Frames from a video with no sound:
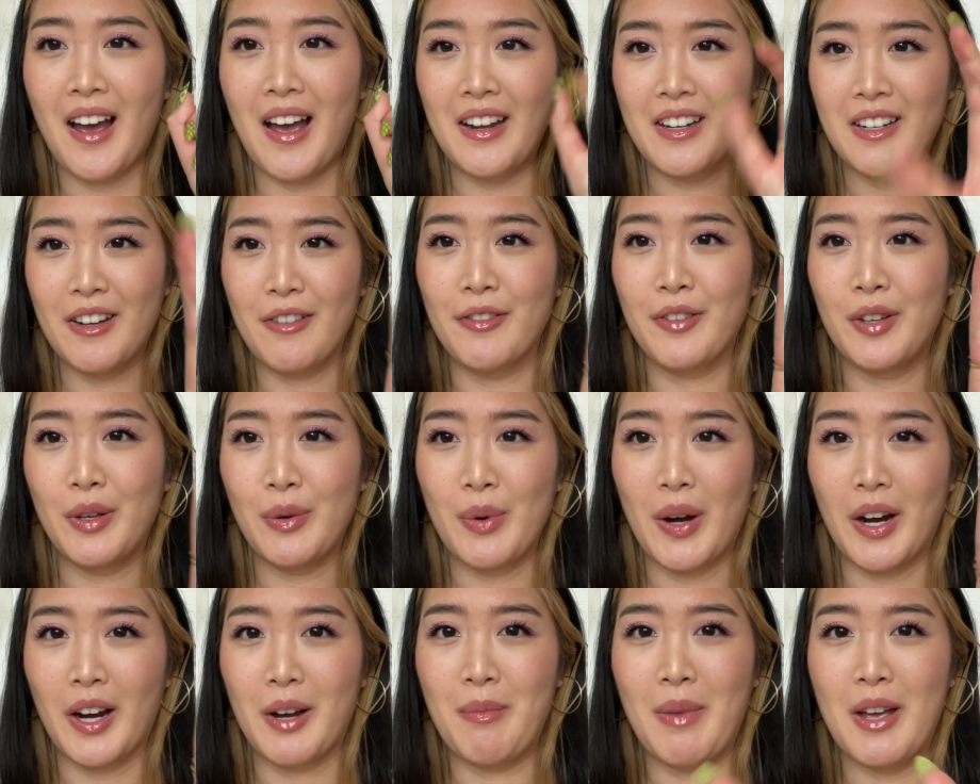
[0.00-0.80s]
definitely
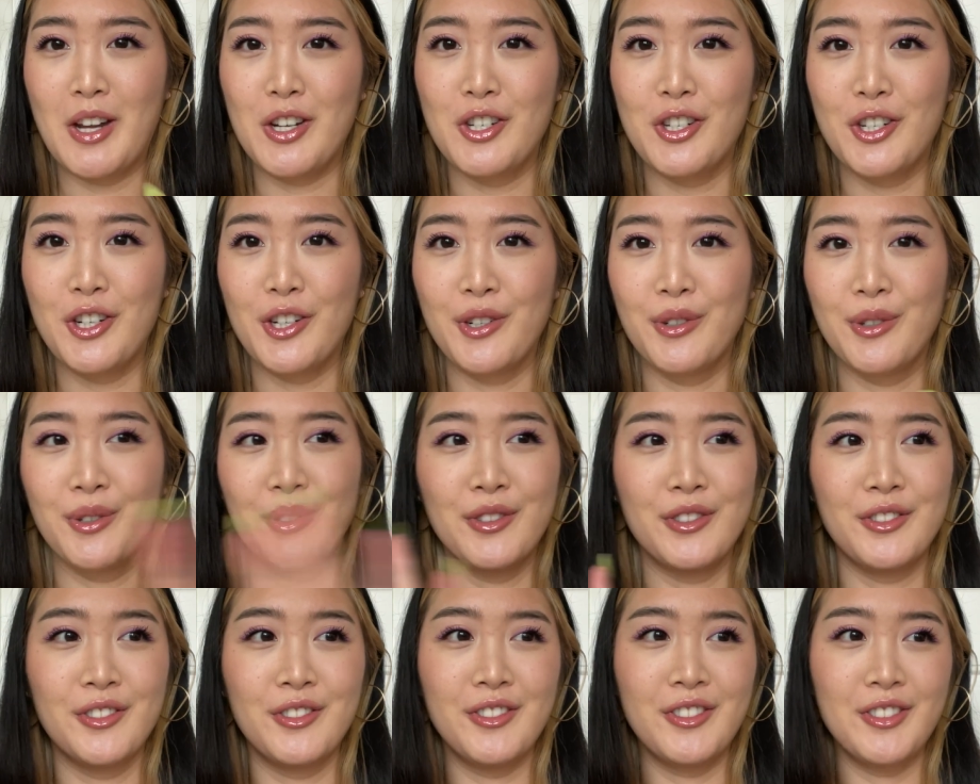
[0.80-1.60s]
recommend you
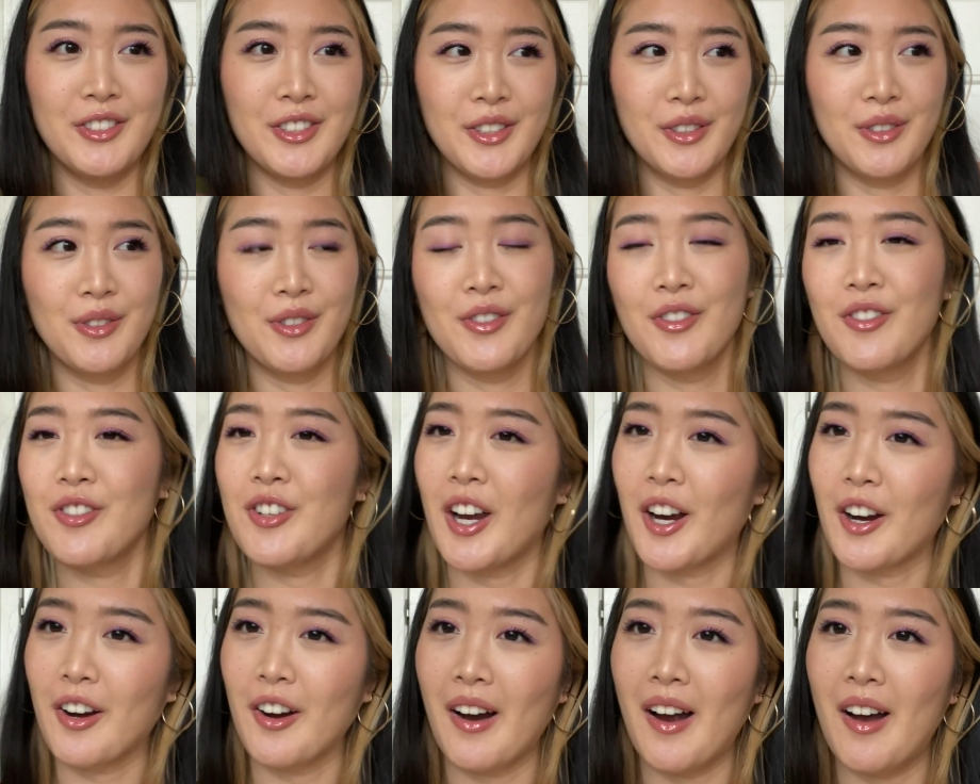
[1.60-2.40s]
to
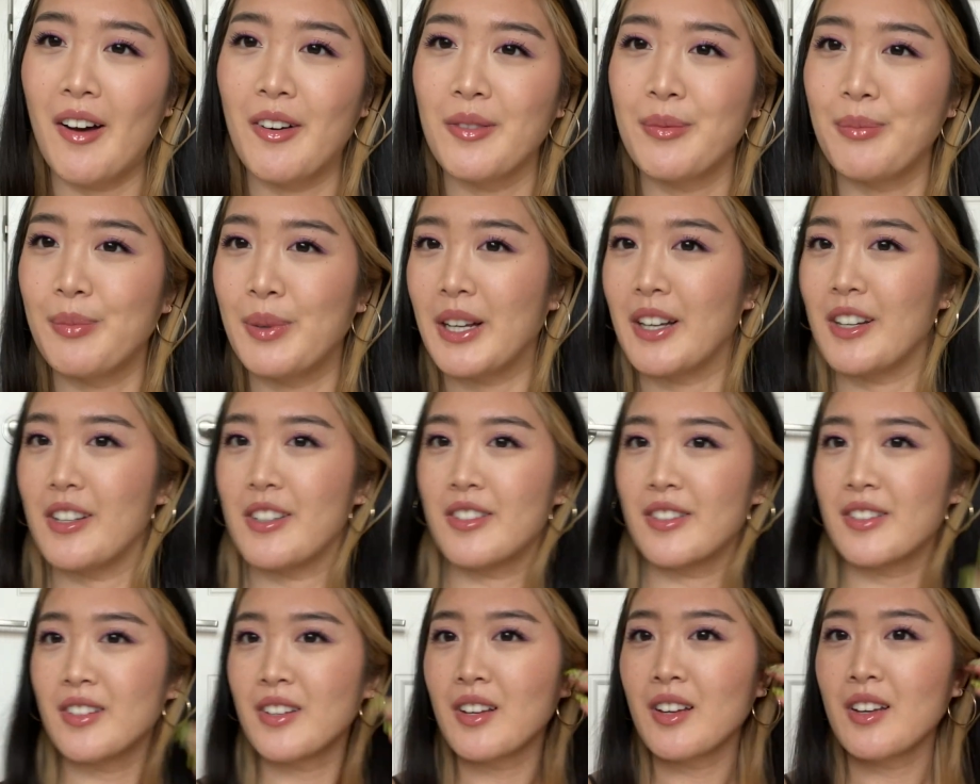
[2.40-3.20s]
check her out
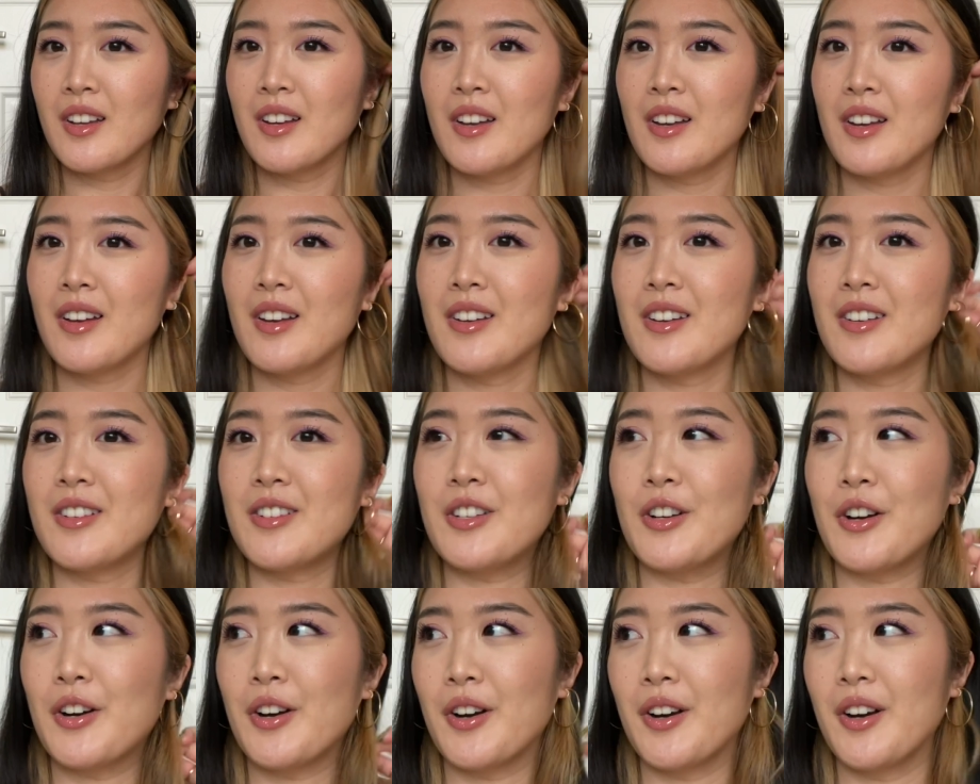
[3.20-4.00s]
because
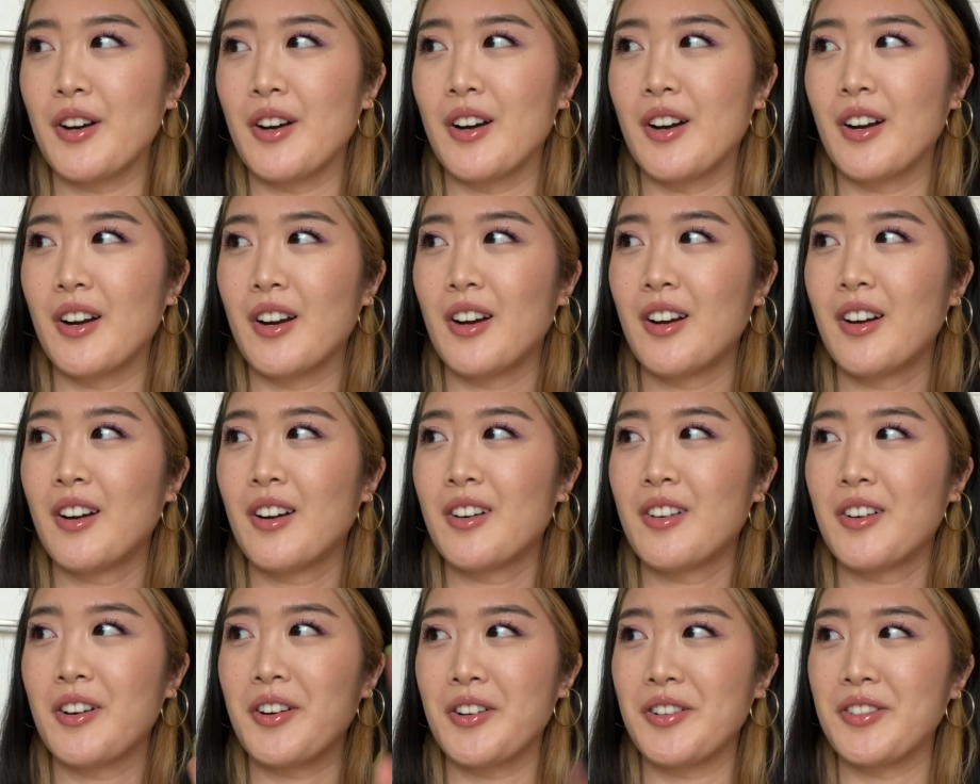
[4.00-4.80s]
her
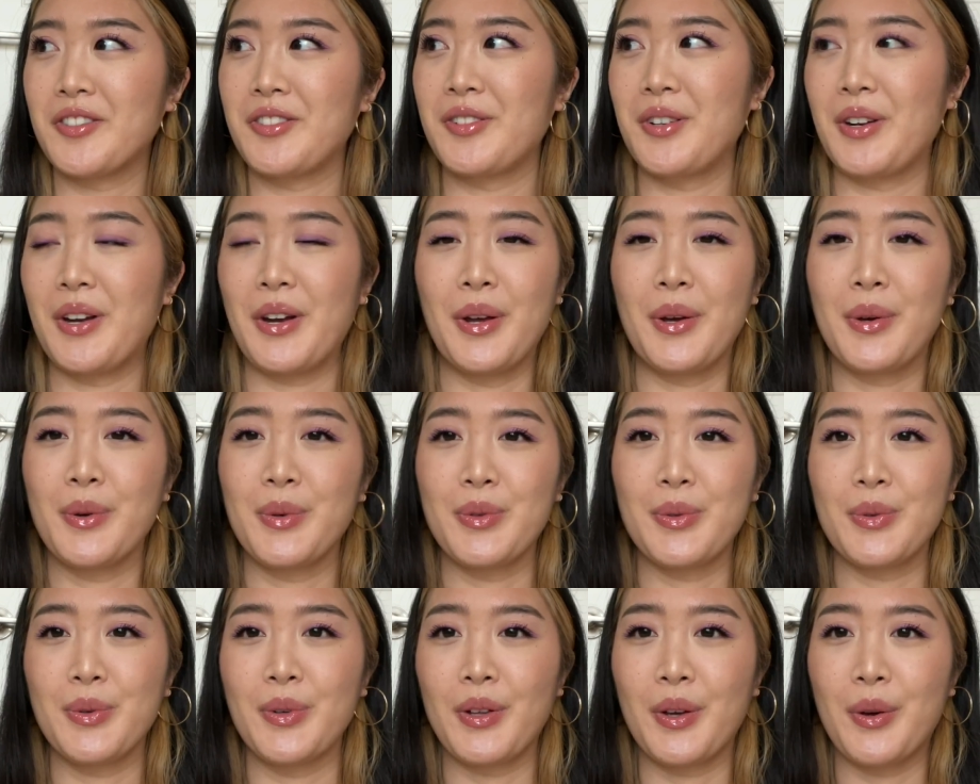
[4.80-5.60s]
studio
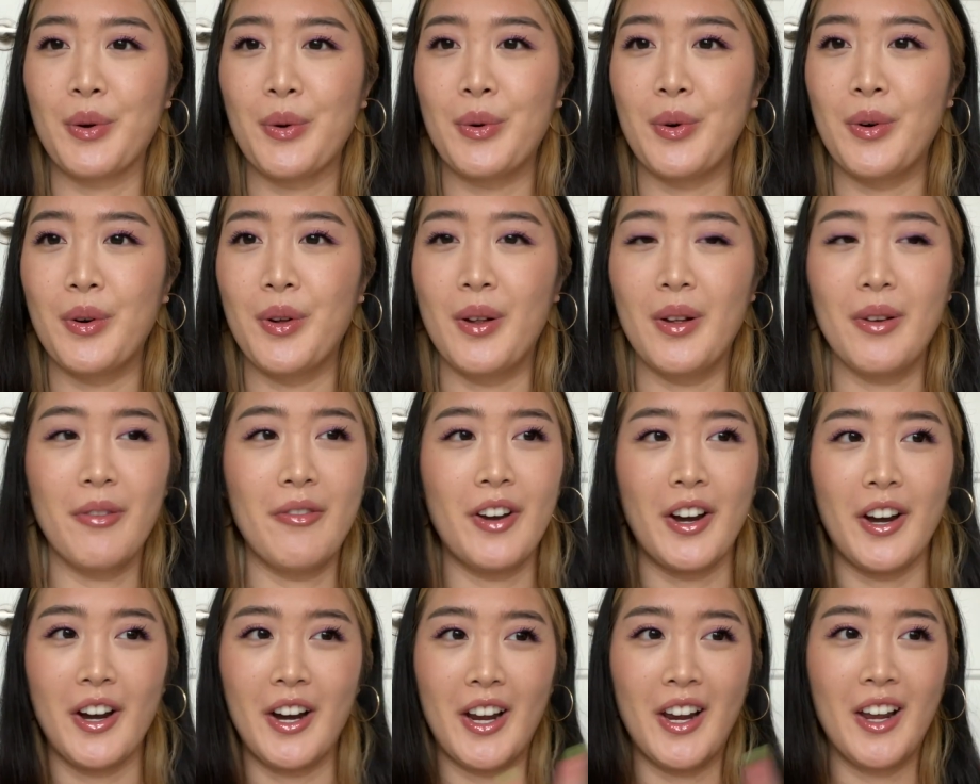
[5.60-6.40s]
is really cool,
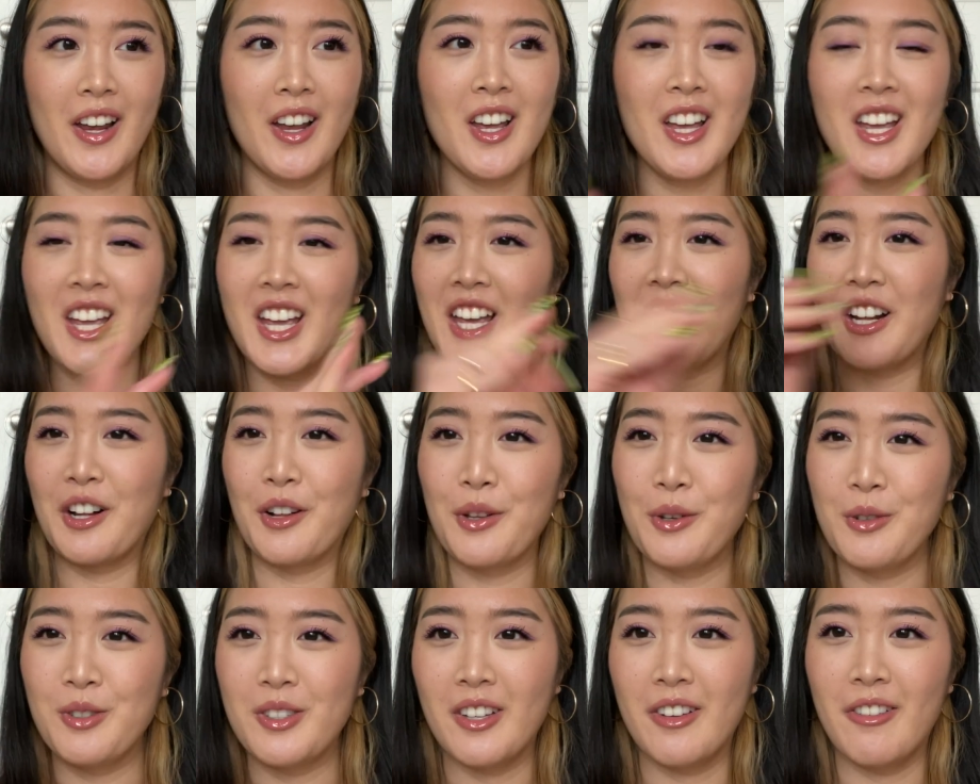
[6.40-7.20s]
very
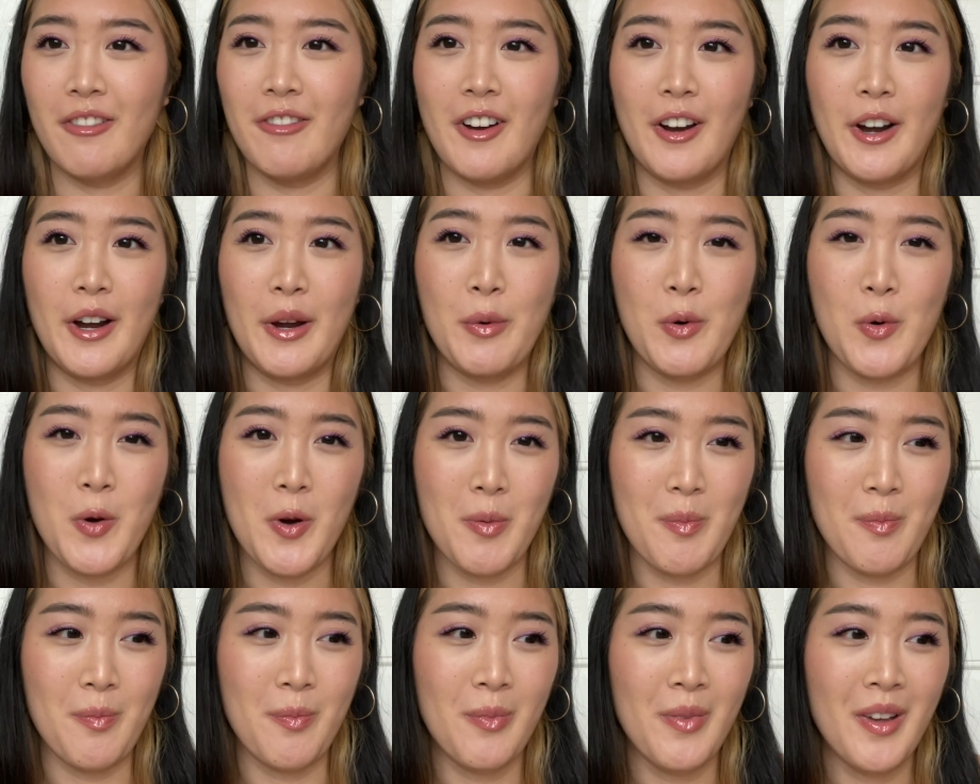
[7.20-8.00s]
inclusive, very
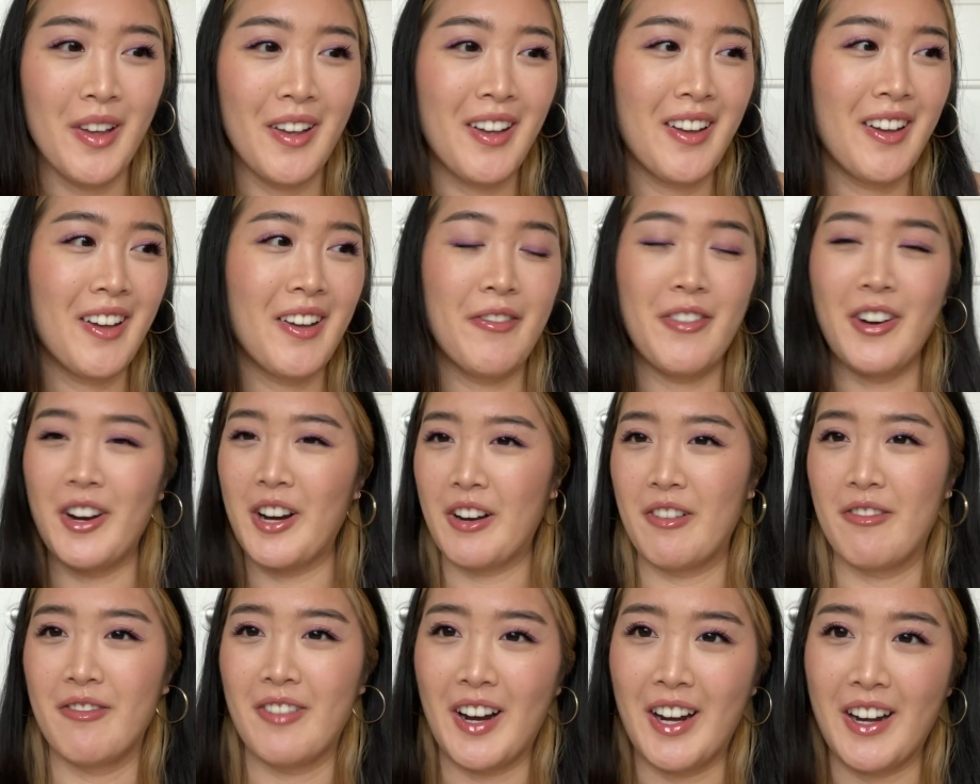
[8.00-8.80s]
warm, very
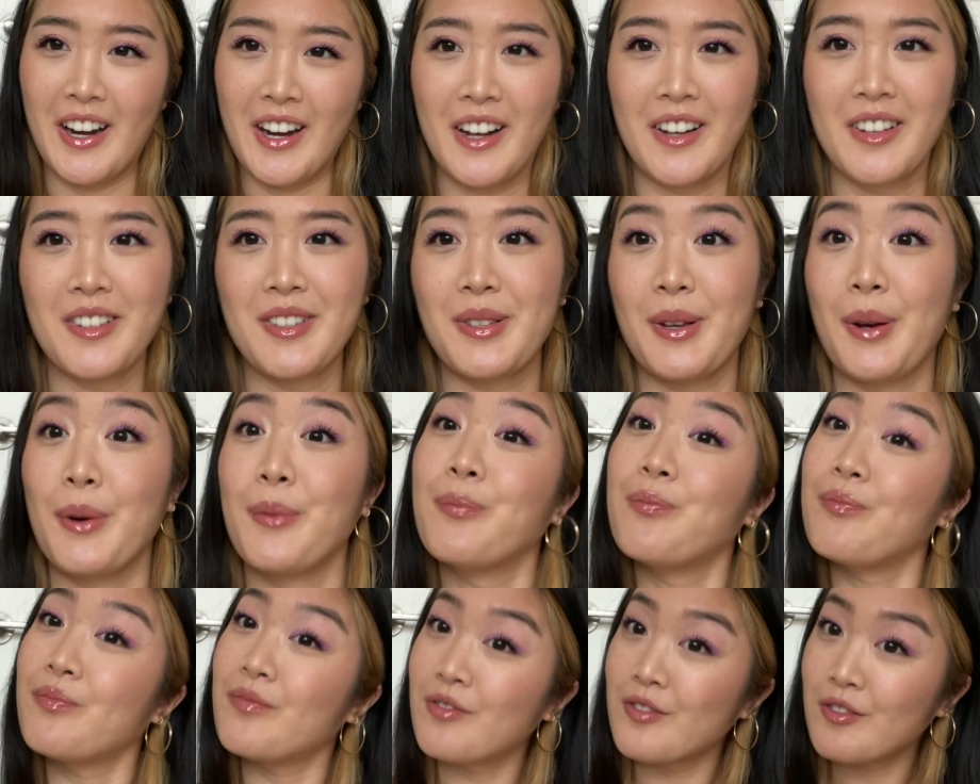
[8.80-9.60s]
inviting, so
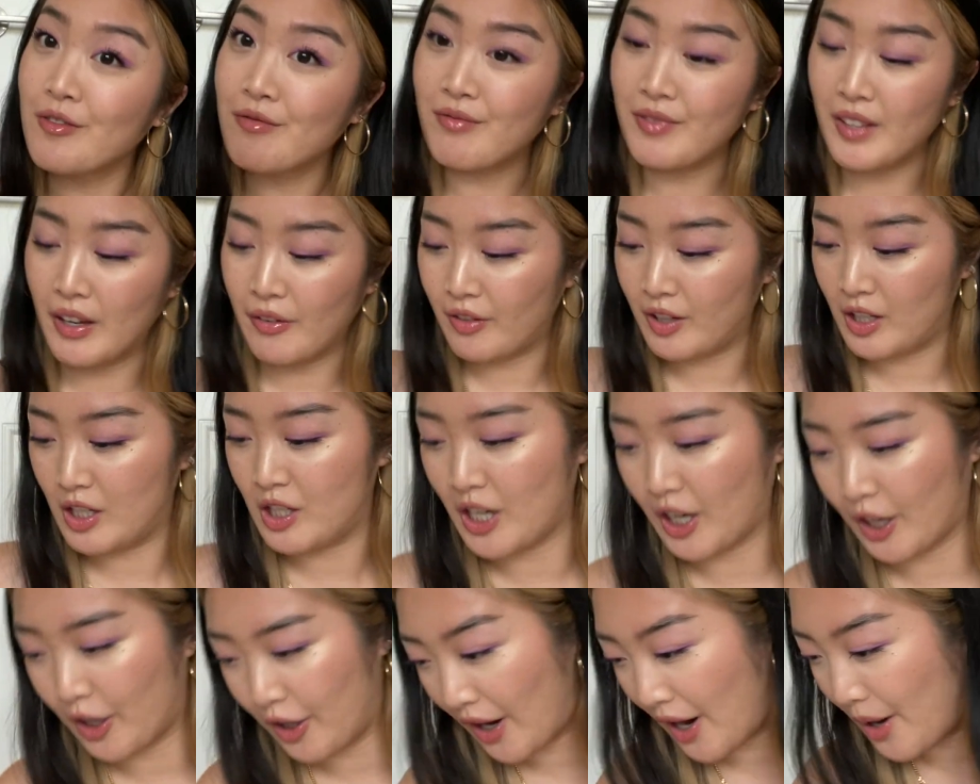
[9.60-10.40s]
definitely
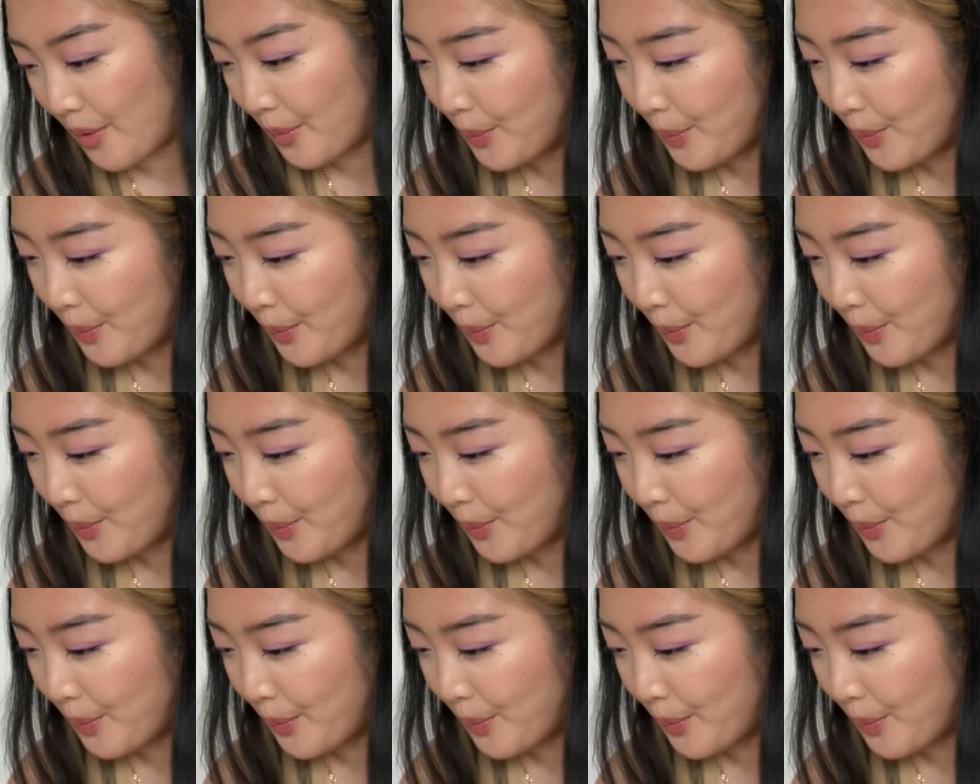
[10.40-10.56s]
check her out.